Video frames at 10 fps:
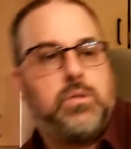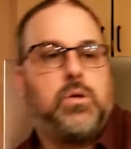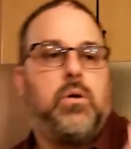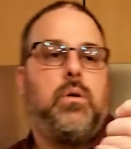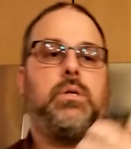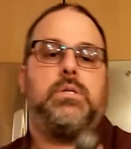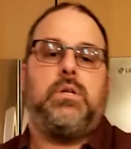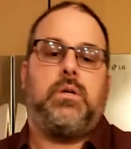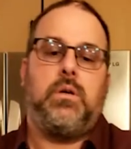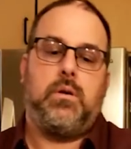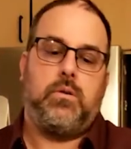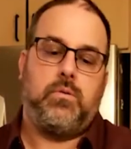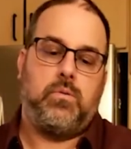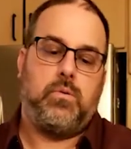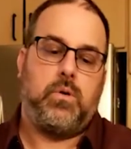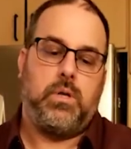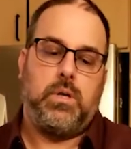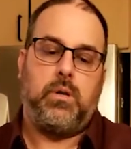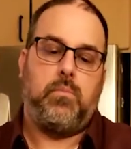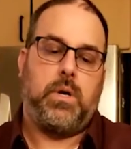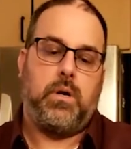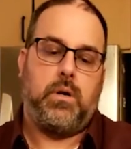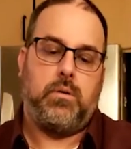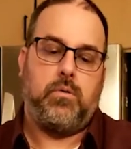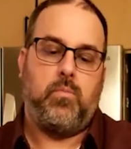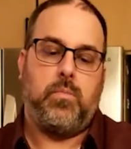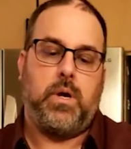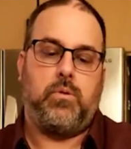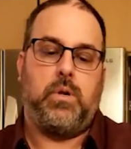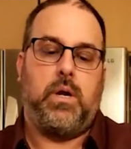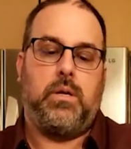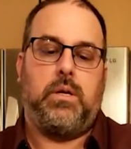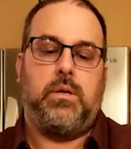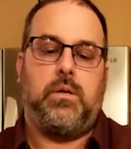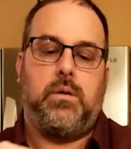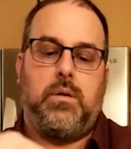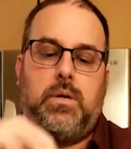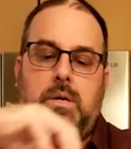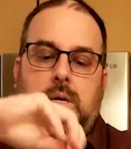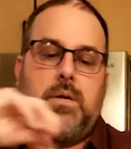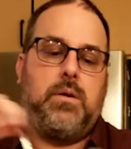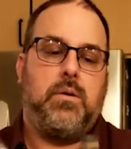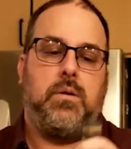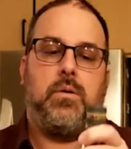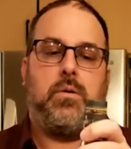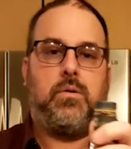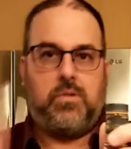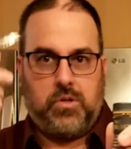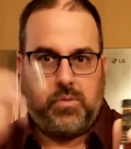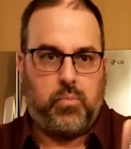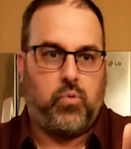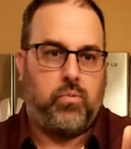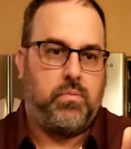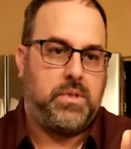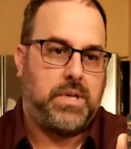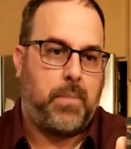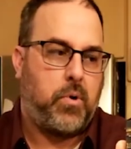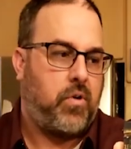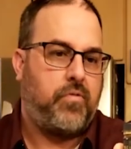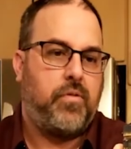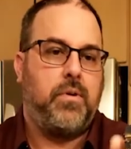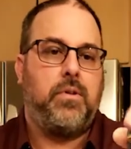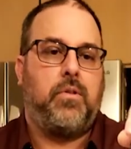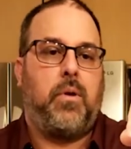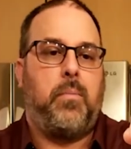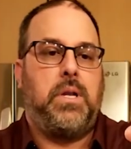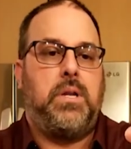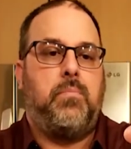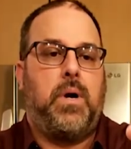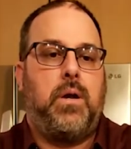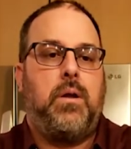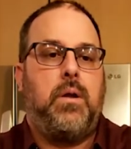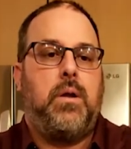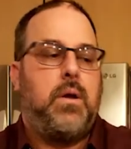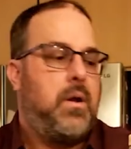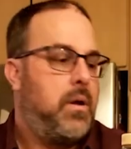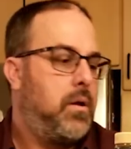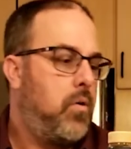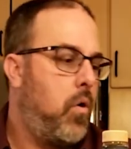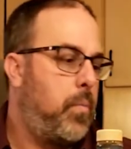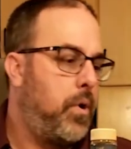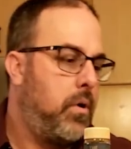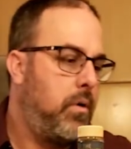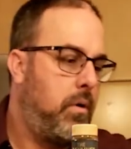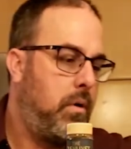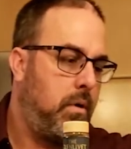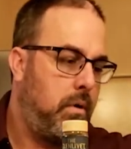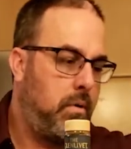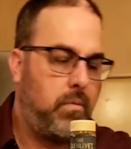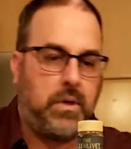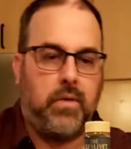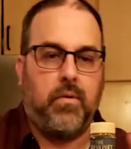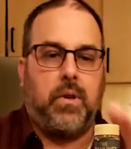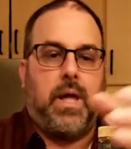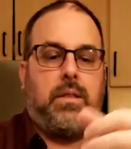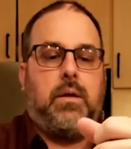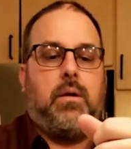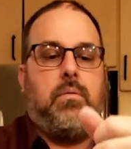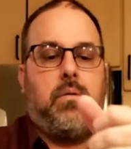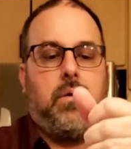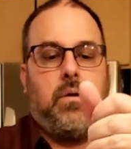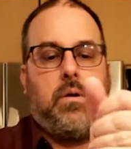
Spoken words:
So let's see. Do I need my, I do not need this full top off. I might need my opener. Get rid of that there.